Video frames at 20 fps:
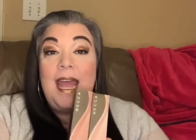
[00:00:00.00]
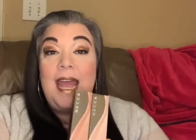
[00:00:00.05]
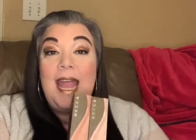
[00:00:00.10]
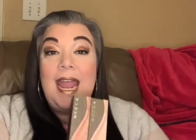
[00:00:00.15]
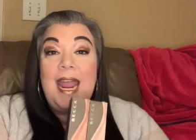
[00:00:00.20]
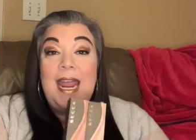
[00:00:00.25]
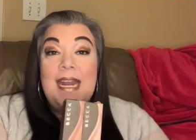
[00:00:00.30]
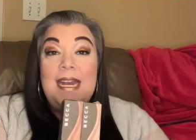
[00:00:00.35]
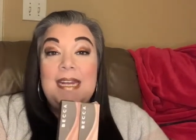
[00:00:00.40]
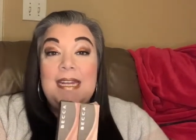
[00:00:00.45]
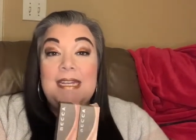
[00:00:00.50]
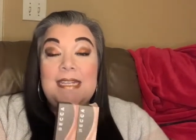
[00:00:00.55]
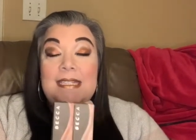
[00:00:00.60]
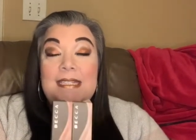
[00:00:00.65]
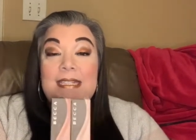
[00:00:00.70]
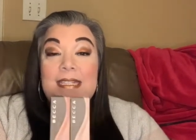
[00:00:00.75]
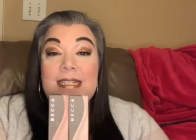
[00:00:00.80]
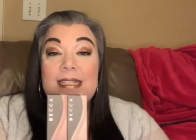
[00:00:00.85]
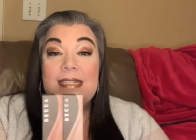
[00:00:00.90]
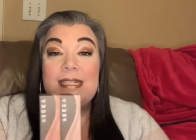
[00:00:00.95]
and it is
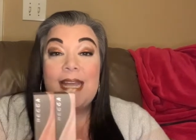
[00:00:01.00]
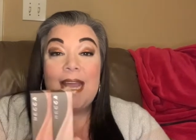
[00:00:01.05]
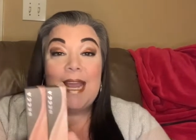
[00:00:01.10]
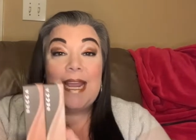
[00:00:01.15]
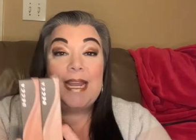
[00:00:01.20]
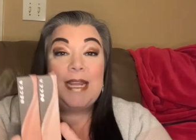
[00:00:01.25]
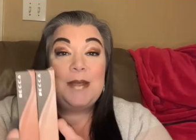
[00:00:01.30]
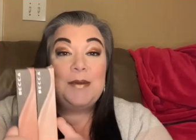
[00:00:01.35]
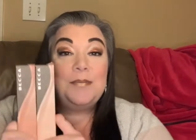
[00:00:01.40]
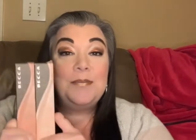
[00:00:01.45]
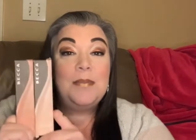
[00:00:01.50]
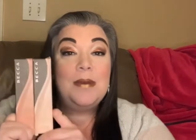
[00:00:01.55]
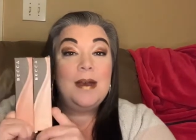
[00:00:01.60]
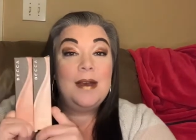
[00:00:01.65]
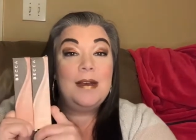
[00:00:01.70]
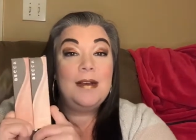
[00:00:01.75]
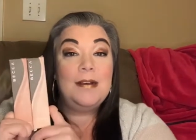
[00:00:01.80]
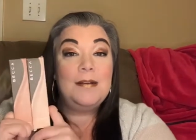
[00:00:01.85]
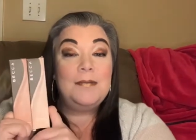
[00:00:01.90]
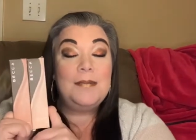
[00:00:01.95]
the same,
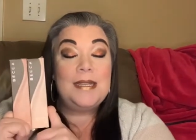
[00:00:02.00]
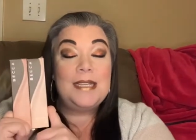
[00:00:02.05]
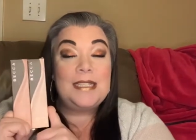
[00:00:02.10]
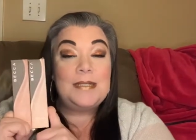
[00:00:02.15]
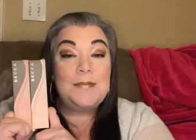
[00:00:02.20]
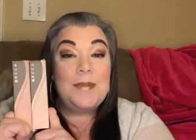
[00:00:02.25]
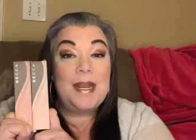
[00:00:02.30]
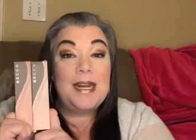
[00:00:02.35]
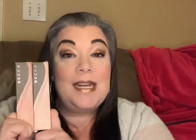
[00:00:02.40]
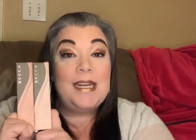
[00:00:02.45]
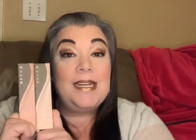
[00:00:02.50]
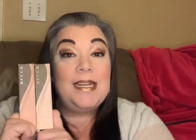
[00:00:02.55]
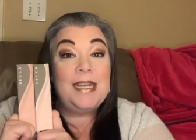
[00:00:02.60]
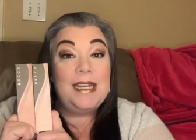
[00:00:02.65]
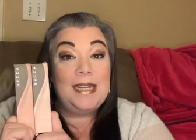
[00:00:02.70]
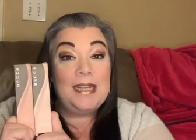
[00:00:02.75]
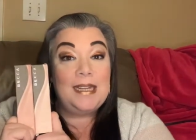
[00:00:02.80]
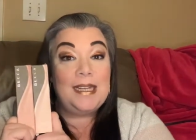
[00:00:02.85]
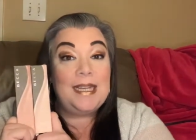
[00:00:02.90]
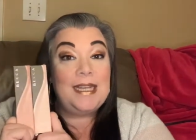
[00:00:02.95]
um, it's made in
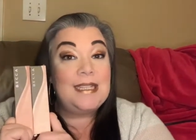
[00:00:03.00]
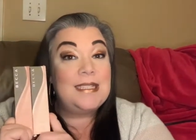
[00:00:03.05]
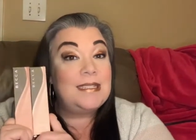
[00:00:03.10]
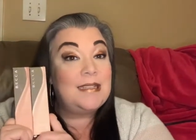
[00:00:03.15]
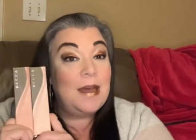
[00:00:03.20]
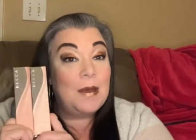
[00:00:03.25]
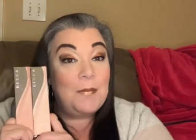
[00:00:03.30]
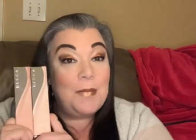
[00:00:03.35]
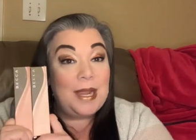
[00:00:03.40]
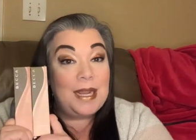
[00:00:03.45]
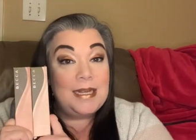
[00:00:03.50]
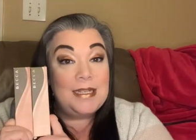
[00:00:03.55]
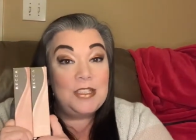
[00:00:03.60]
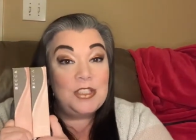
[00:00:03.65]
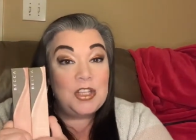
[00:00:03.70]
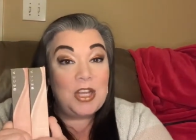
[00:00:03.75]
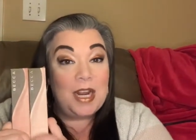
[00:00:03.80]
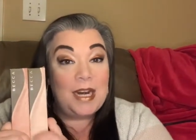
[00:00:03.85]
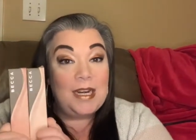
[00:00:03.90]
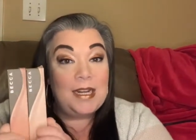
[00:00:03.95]
Italy, it's not made in
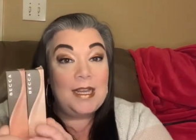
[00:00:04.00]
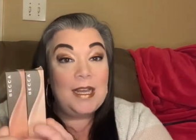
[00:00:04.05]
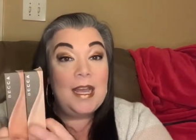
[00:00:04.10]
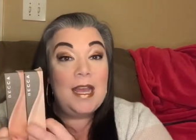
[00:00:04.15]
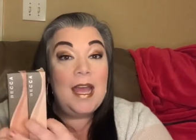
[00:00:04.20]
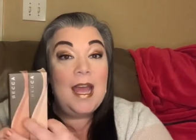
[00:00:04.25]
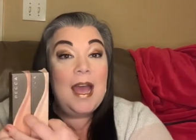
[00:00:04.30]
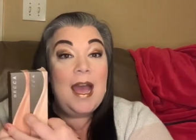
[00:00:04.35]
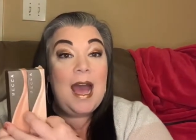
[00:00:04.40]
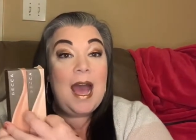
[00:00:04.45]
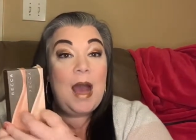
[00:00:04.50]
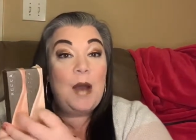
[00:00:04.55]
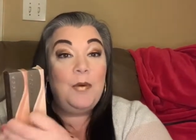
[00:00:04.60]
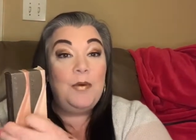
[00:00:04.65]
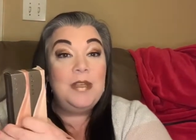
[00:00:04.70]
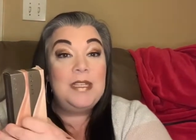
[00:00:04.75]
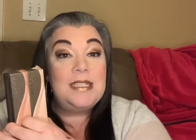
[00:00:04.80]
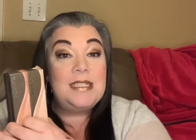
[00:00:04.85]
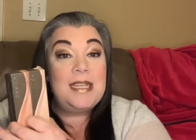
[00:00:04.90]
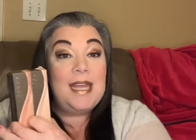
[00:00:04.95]
China. I
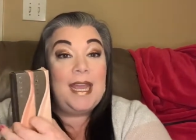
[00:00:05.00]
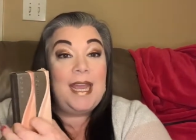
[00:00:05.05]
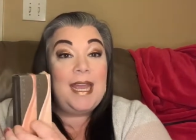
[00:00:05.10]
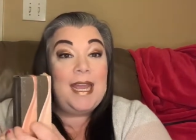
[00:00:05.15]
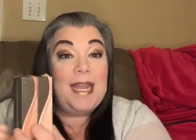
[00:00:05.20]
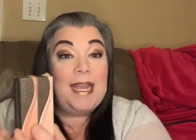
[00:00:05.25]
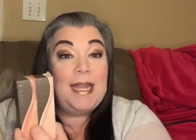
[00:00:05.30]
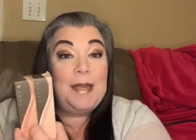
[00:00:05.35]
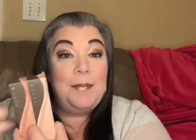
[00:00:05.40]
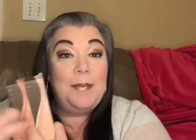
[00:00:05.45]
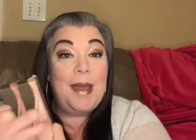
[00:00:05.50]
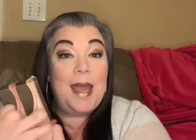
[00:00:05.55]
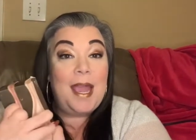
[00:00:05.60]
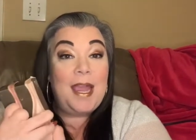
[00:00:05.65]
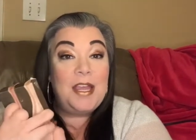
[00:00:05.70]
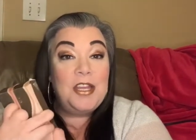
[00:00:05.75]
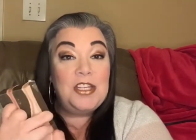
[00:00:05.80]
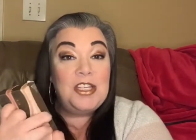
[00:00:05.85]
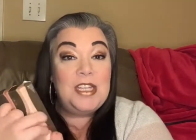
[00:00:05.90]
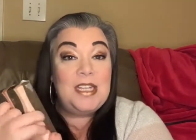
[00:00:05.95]
will say
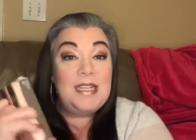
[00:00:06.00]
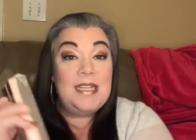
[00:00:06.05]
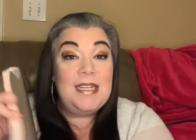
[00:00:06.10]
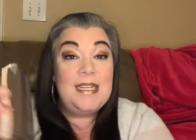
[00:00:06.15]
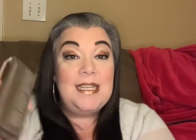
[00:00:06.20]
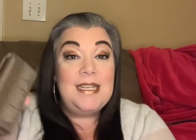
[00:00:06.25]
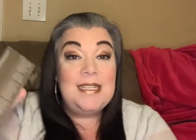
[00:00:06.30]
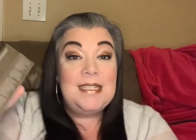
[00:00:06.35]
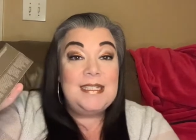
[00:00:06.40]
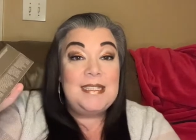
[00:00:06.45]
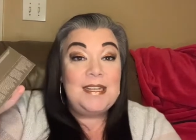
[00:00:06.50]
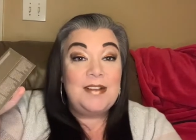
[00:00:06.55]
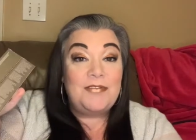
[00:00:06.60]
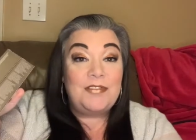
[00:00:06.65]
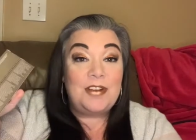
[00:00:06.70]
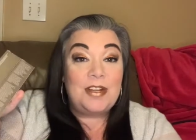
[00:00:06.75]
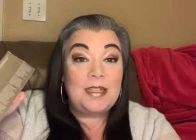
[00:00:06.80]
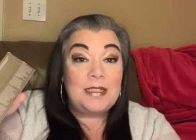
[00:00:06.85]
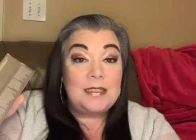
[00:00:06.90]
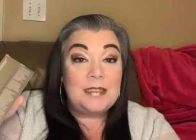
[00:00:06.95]
packaging is
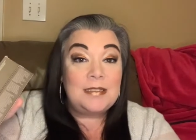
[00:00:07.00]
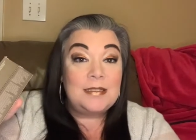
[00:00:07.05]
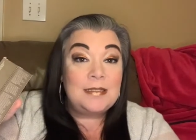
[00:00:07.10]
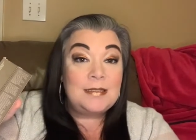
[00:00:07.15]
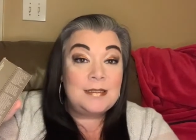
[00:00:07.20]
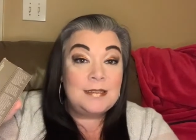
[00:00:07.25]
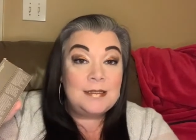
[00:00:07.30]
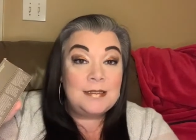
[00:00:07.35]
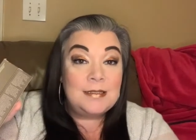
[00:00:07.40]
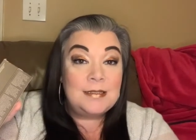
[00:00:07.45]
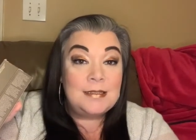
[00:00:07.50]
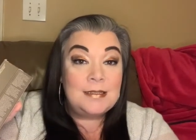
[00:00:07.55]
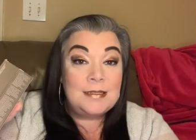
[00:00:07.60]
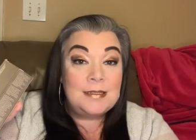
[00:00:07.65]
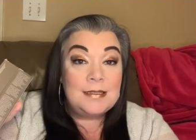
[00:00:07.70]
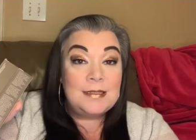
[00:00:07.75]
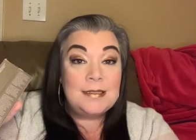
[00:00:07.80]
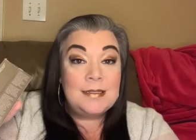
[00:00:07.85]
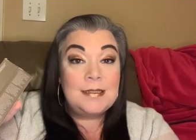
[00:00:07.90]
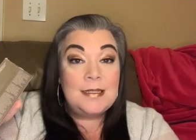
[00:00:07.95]
different,
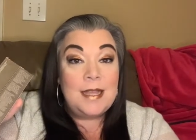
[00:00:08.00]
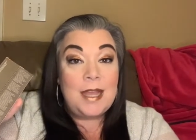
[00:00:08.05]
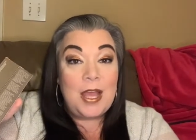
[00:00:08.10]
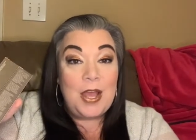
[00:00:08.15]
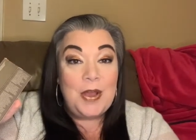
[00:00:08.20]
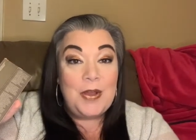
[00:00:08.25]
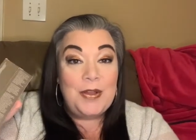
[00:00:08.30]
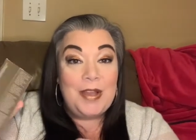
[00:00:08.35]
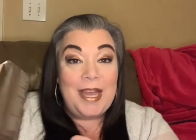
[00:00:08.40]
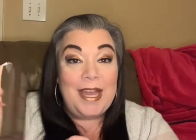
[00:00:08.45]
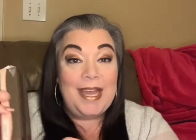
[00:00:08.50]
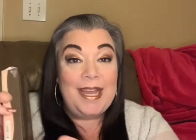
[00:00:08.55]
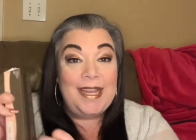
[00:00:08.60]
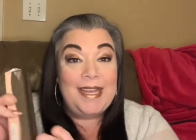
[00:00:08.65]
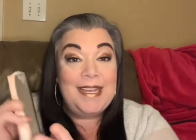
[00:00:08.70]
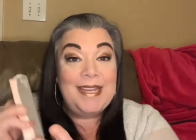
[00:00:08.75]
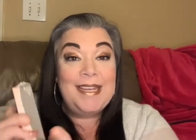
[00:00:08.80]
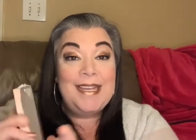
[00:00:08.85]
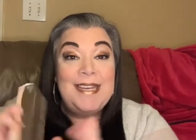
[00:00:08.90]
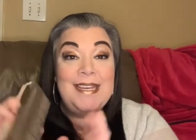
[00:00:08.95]
okay?